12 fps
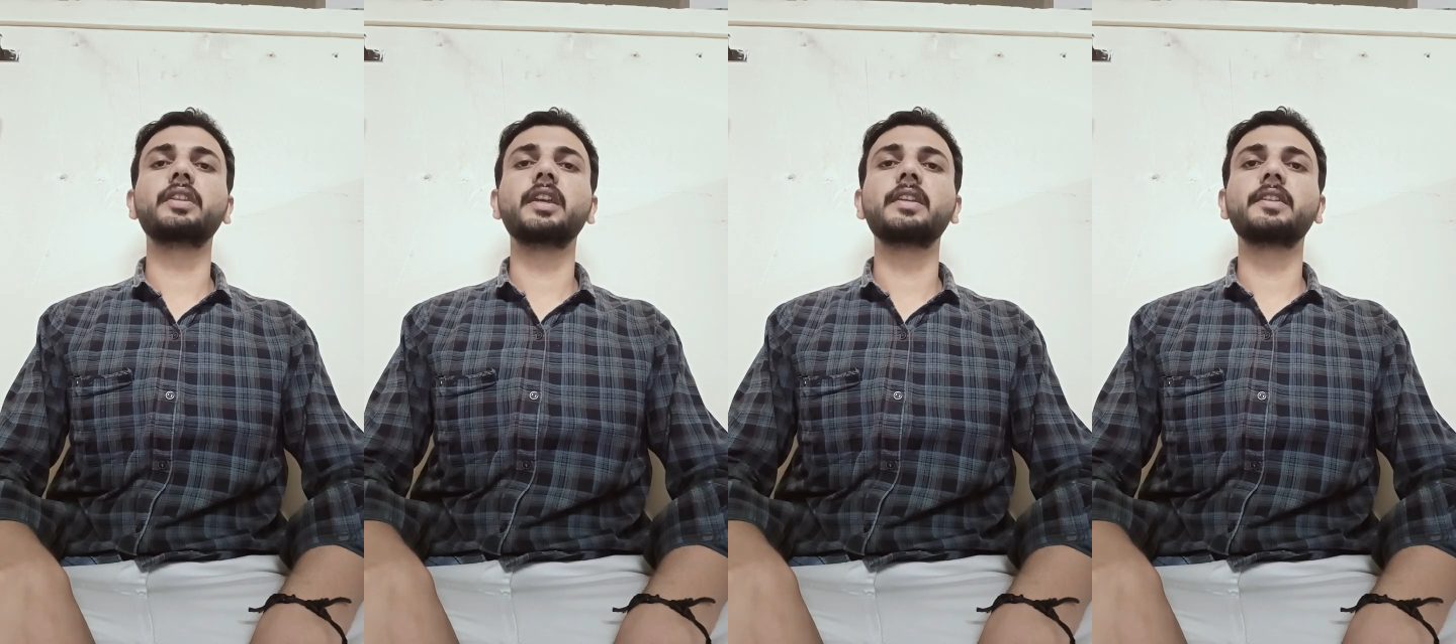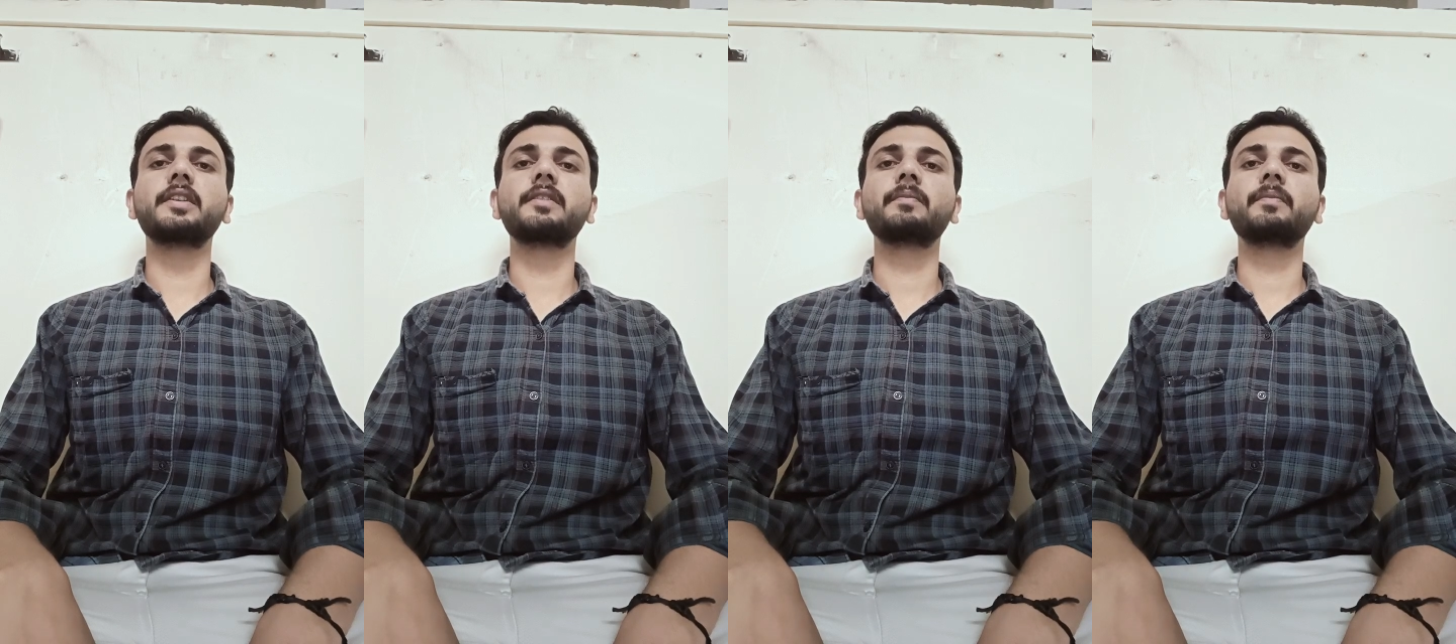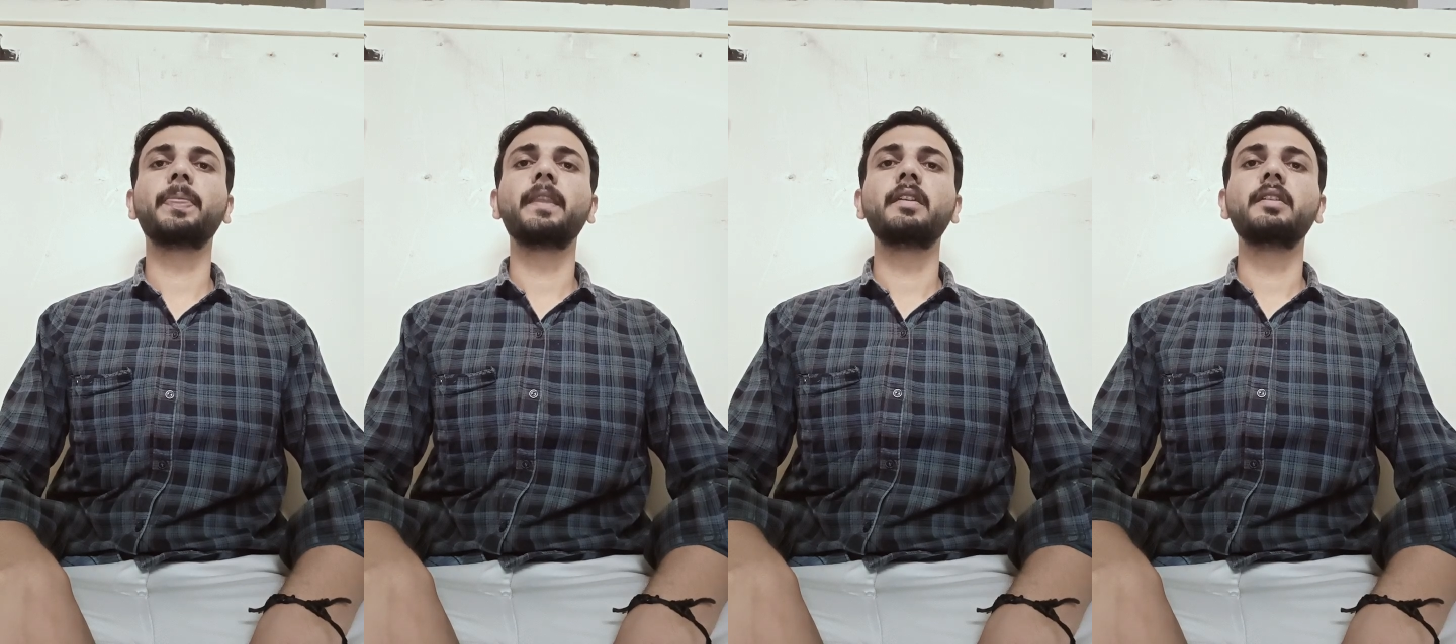gases
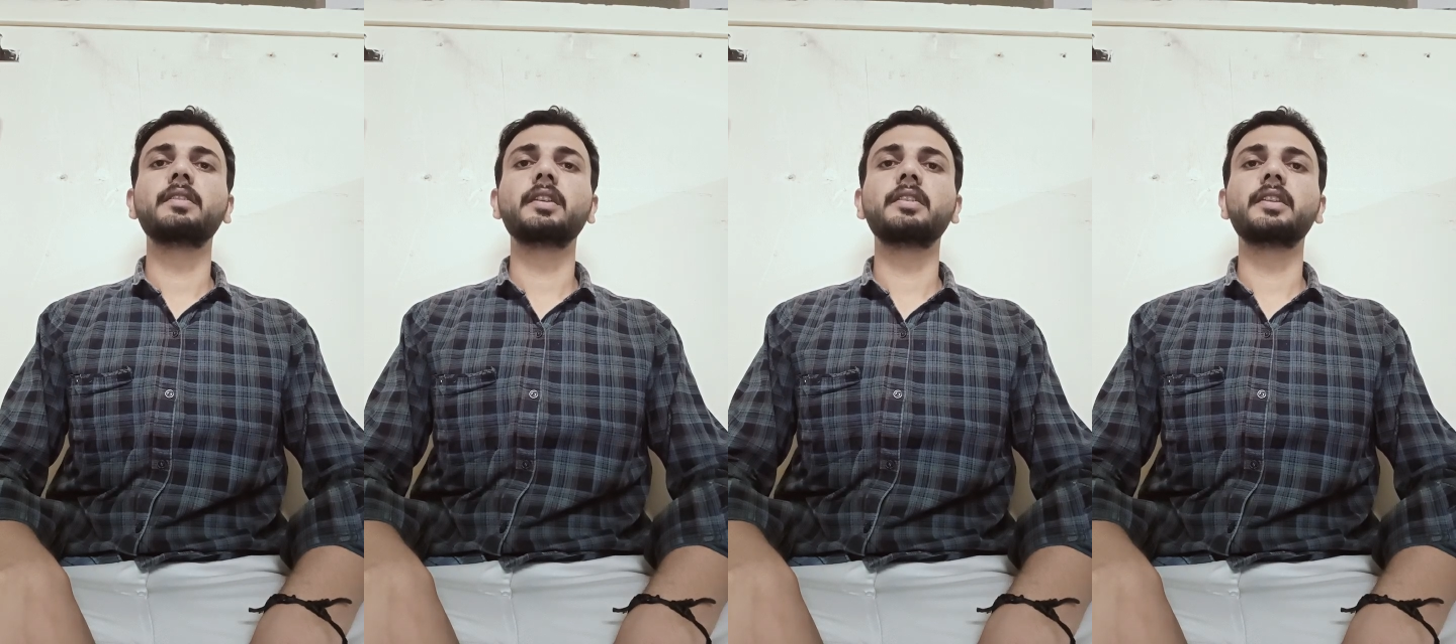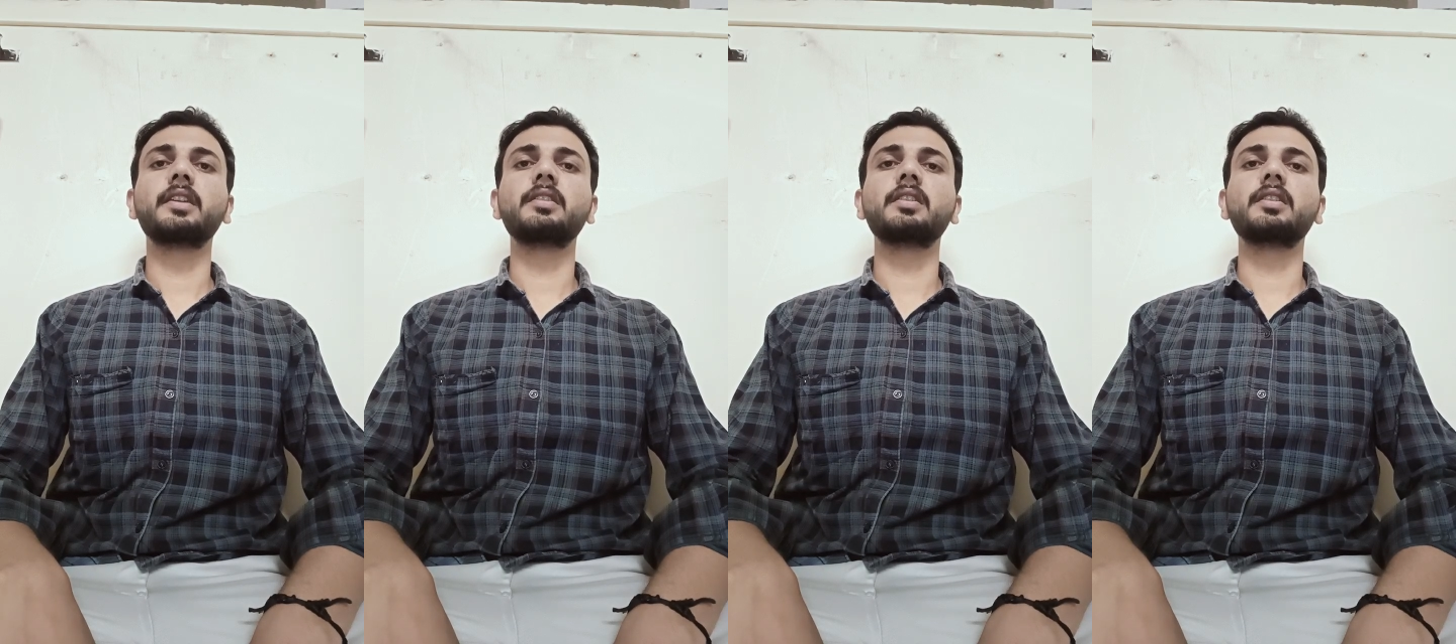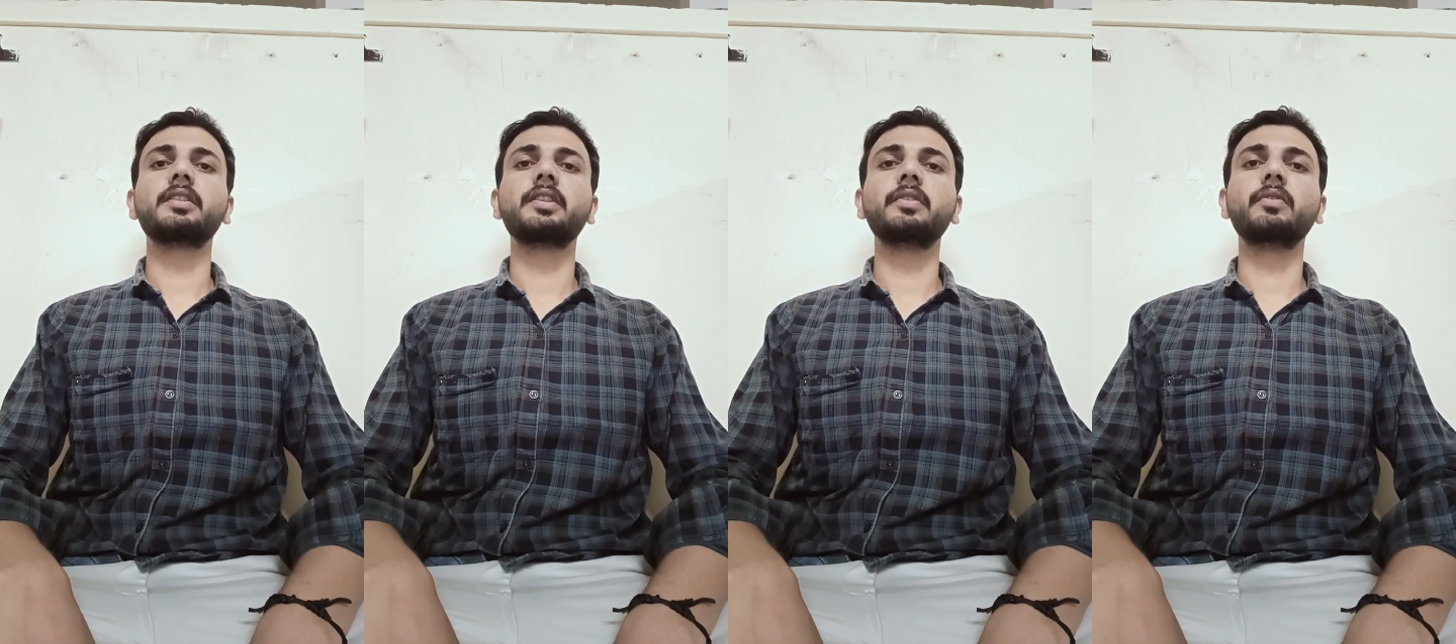such as
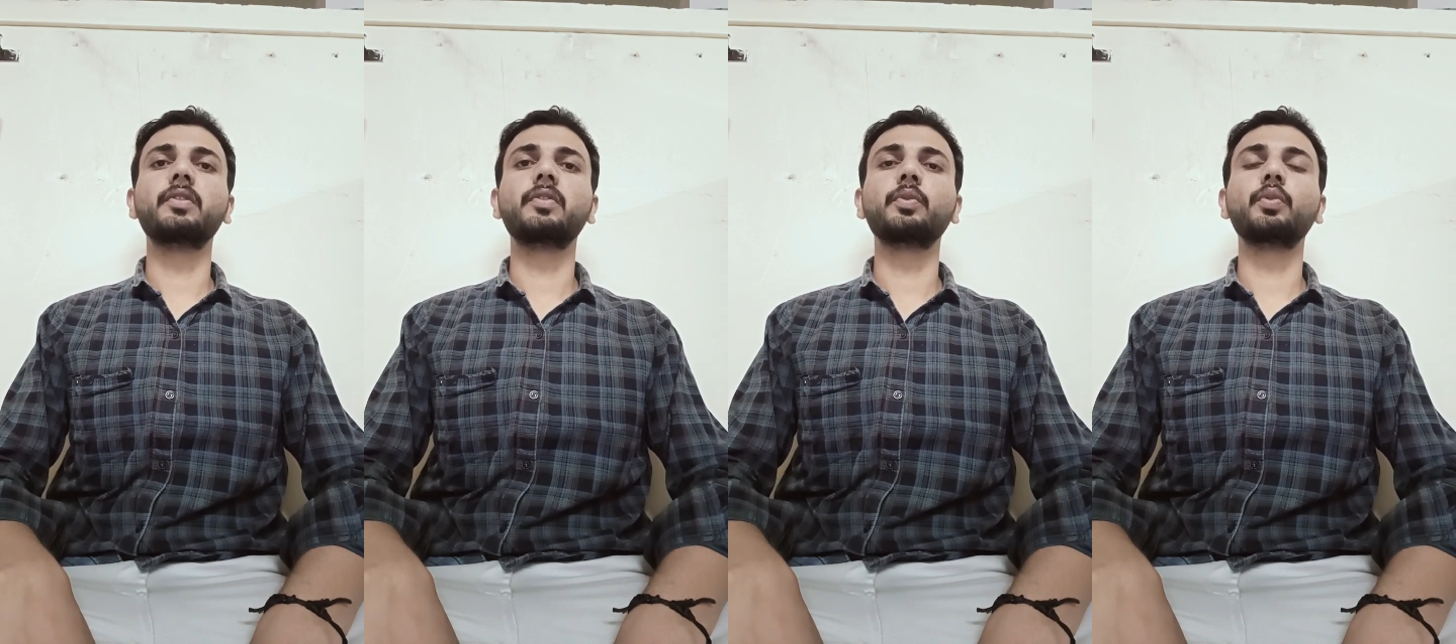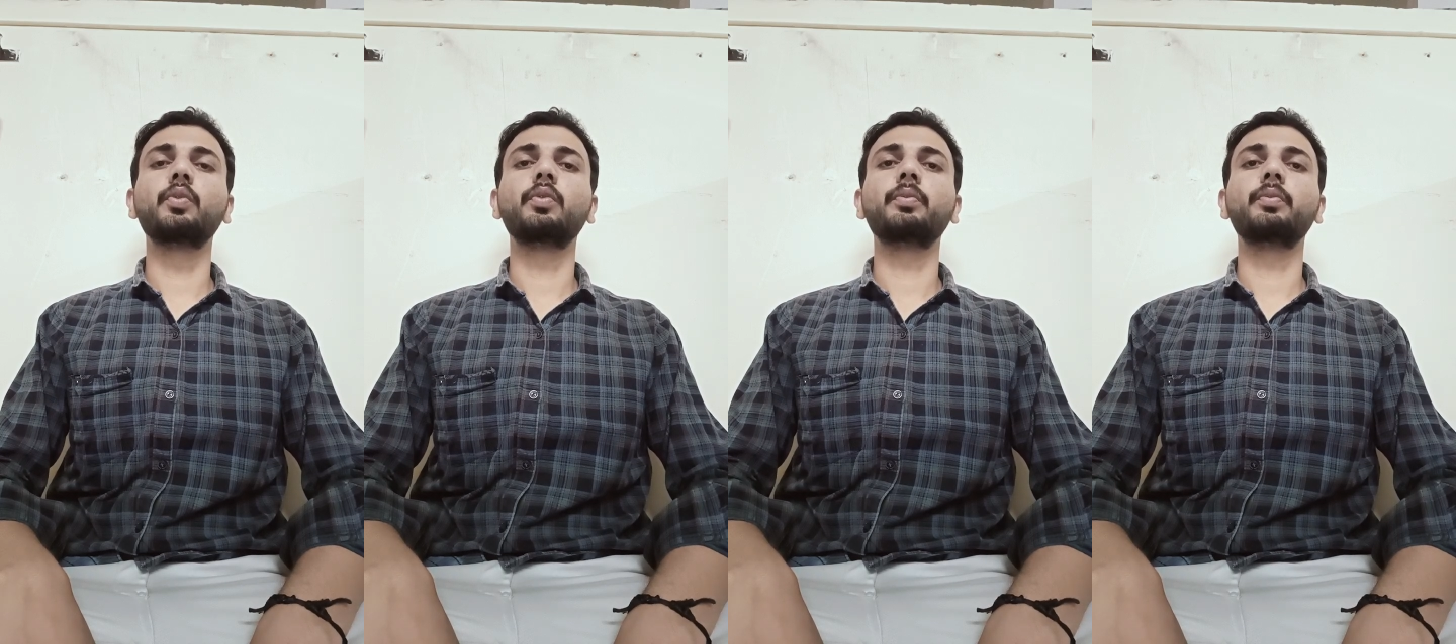CO2,